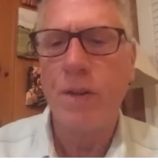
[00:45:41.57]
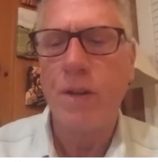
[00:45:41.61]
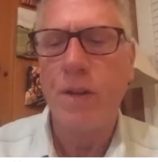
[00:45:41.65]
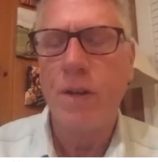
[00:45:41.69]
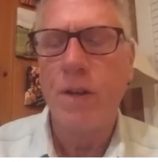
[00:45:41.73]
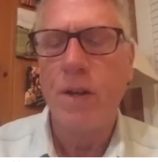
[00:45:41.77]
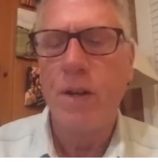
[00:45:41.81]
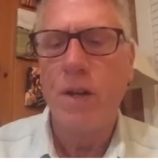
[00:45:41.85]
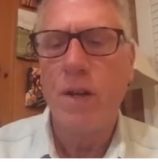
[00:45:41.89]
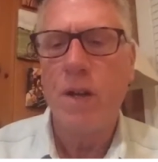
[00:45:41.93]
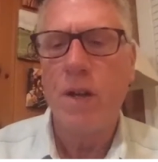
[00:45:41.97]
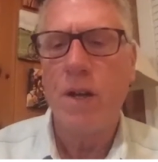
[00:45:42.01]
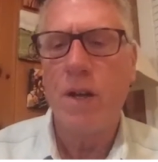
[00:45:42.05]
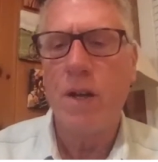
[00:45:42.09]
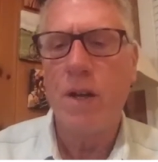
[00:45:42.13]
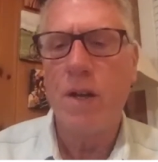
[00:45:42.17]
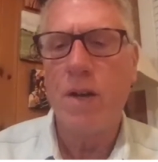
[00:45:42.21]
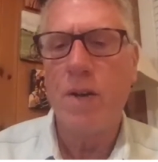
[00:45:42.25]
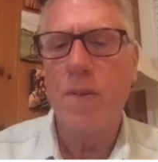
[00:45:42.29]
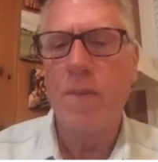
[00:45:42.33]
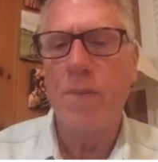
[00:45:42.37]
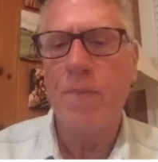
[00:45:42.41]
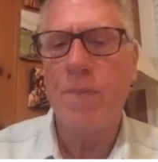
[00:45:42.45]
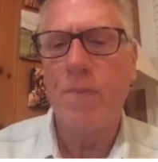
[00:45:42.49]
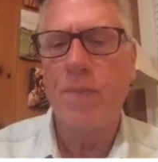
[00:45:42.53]
Mm-hmm.
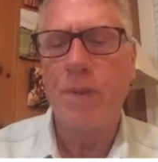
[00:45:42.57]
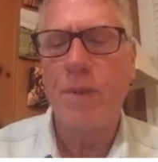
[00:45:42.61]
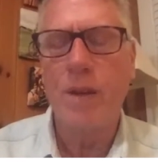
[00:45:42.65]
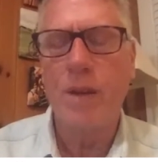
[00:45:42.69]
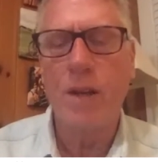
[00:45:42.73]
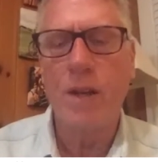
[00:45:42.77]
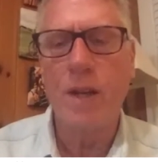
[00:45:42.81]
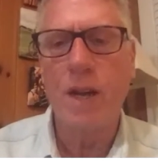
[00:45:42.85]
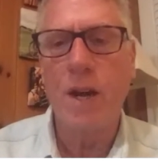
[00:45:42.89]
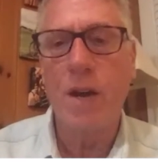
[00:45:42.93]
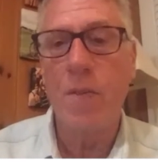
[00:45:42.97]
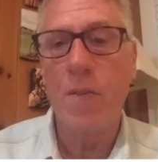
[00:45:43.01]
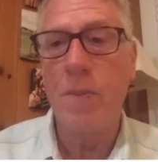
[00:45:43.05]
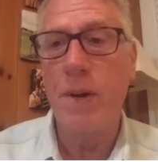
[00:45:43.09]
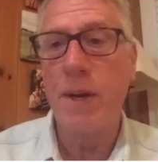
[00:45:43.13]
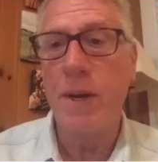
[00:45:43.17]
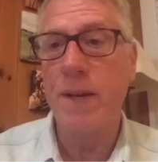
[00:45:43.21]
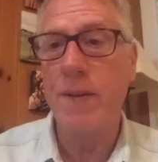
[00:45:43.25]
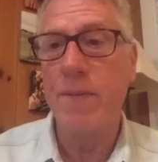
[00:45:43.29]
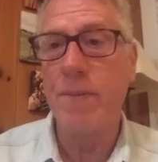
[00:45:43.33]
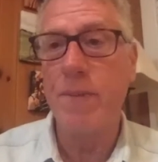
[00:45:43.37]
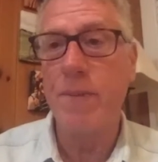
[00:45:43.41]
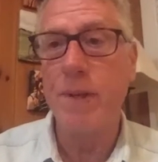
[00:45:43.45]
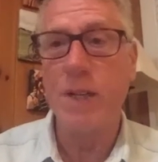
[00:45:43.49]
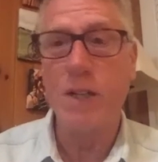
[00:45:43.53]
Um, you know, but
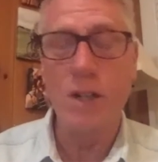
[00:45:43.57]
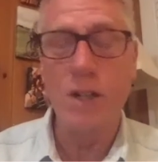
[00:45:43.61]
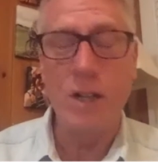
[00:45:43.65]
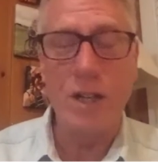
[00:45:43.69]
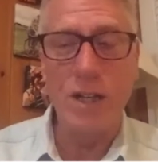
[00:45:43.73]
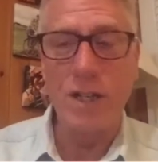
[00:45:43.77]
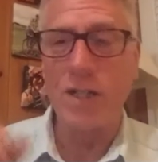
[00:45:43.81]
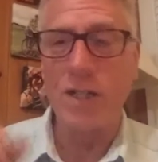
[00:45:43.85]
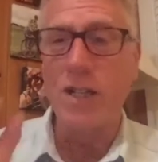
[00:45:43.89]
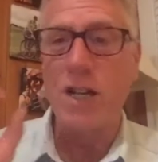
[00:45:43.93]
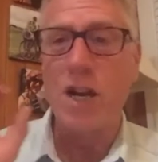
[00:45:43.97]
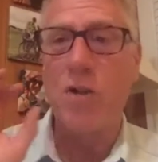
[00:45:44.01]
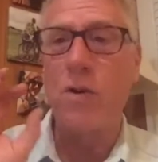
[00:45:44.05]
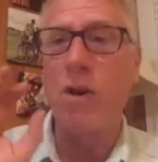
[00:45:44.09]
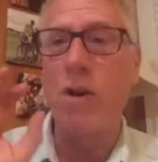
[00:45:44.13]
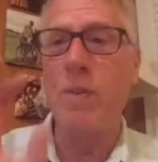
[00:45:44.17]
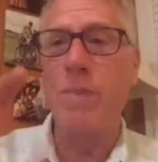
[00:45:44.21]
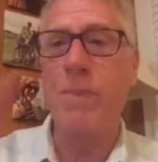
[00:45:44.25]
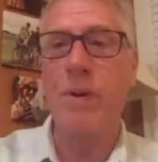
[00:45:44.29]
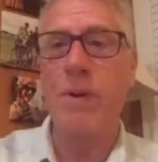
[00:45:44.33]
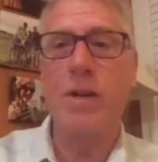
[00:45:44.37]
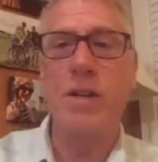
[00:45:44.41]
but you can just go in and put